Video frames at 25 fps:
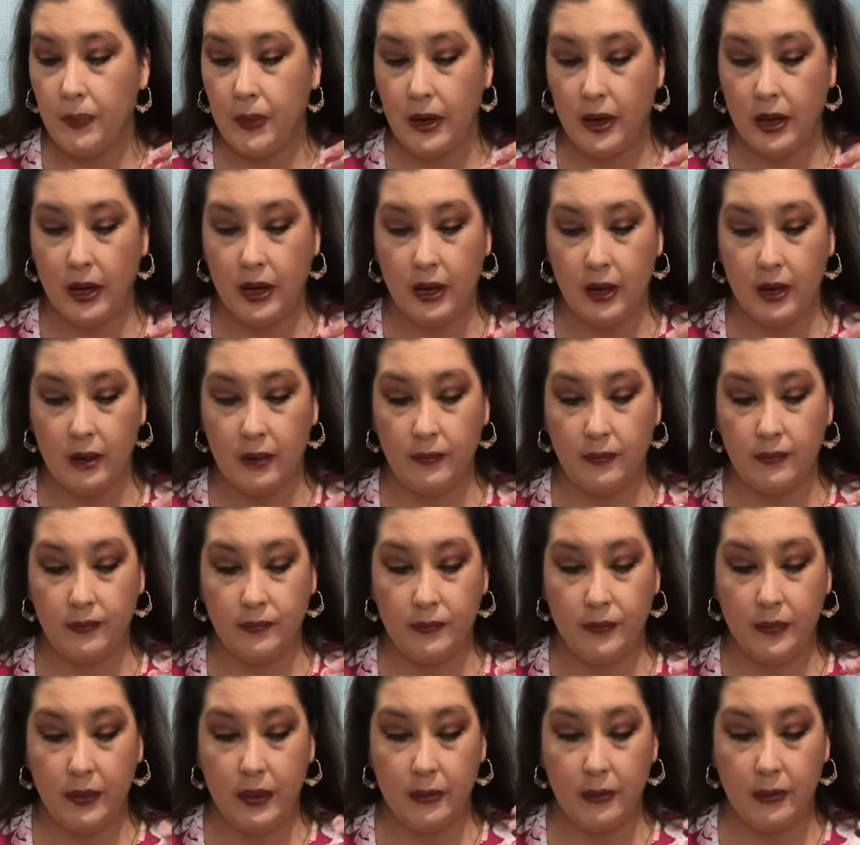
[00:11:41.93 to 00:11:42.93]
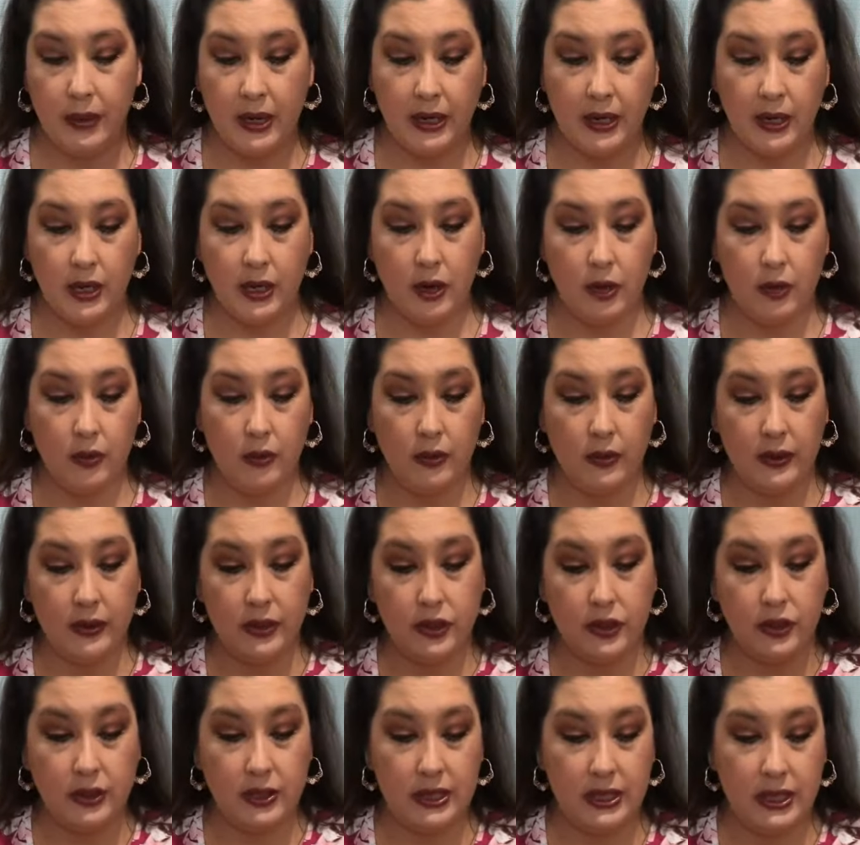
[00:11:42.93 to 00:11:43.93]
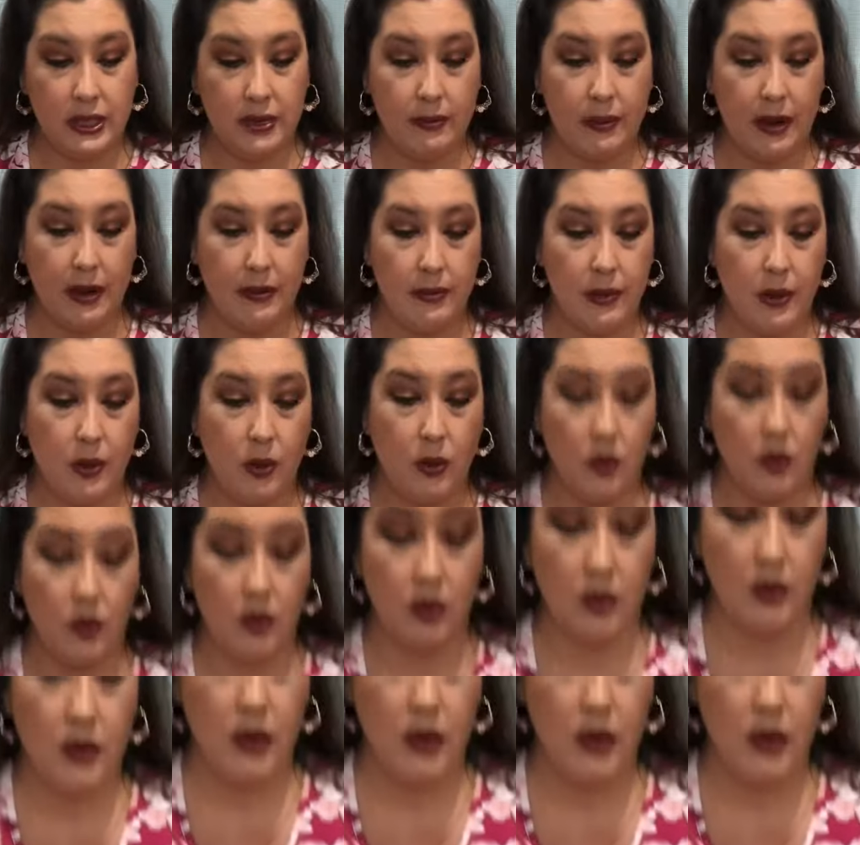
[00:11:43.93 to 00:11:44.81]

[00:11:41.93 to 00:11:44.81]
but you know, as you can see in my bowl,